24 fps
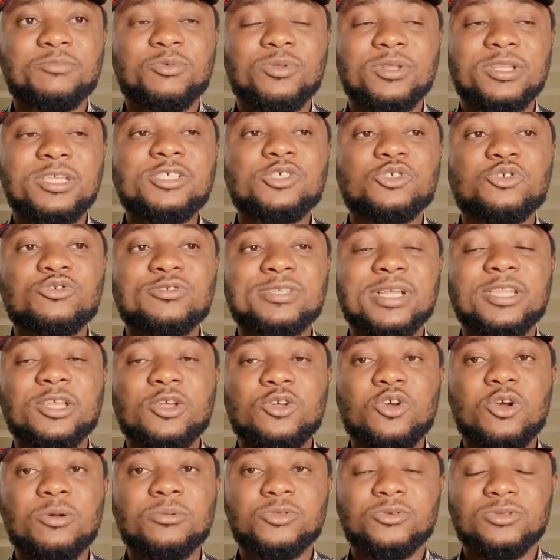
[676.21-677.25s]
police usually
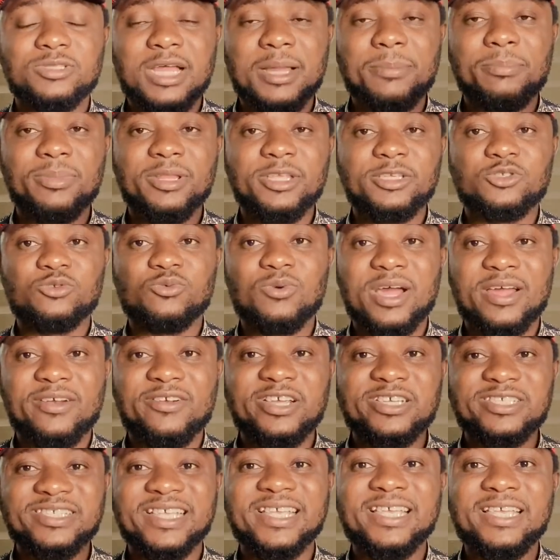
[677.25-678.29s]
come to that place to
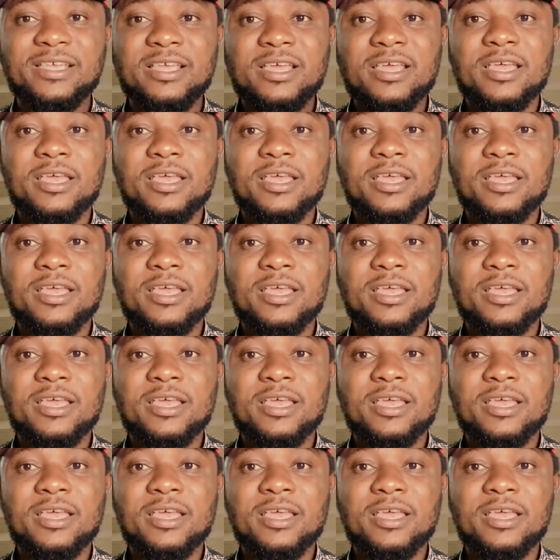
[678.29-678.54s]
arrest